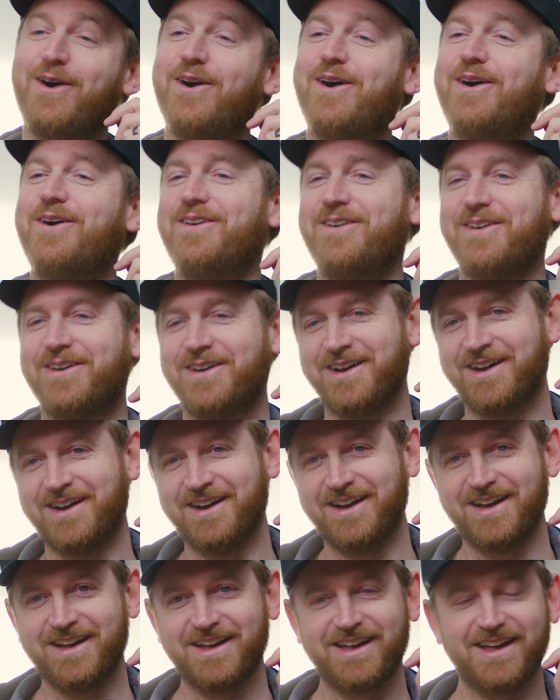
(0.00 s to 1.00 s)
Oh,
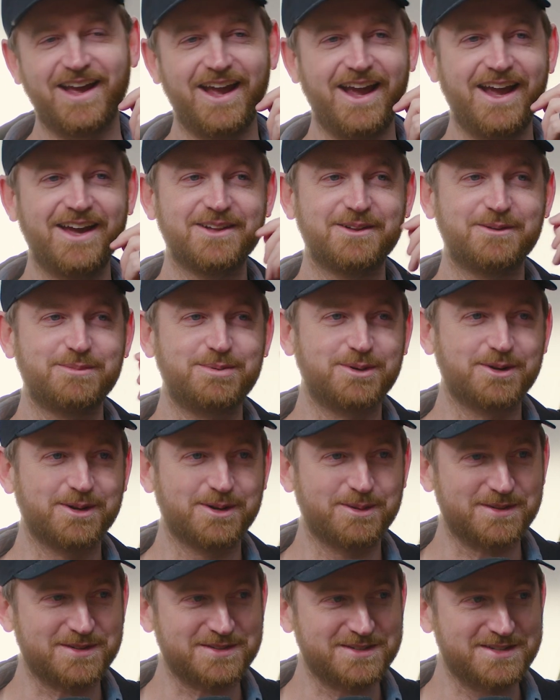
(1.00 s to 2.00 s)
Ale
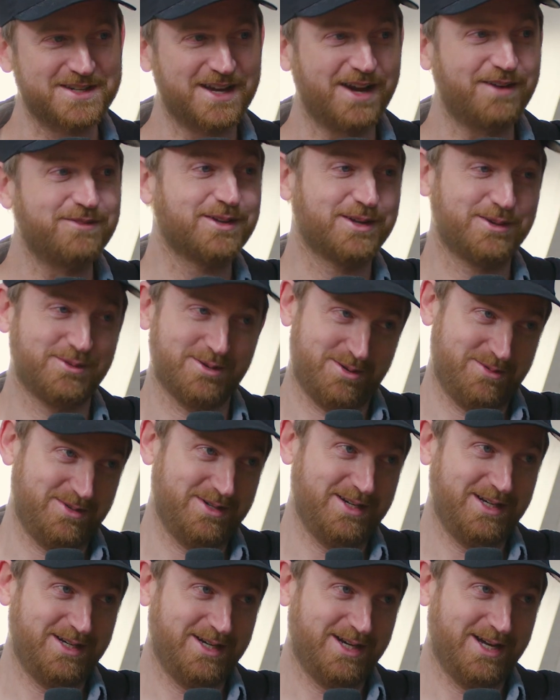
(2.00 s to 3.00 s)
Emporium is definitely where
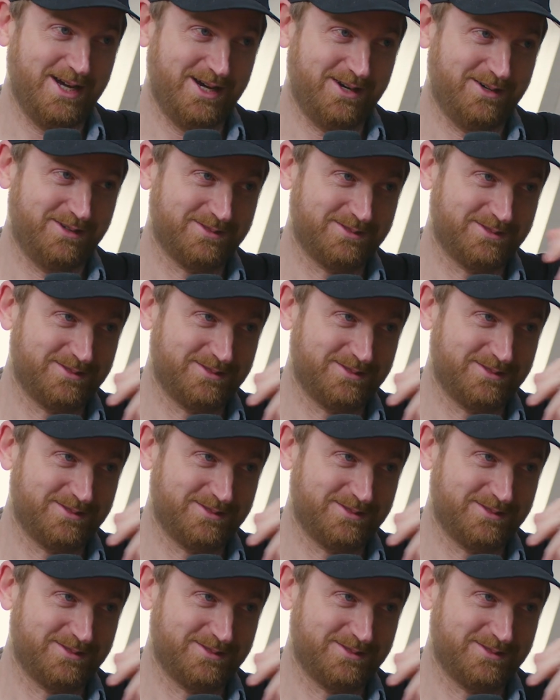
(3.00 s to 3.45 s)
we need to go.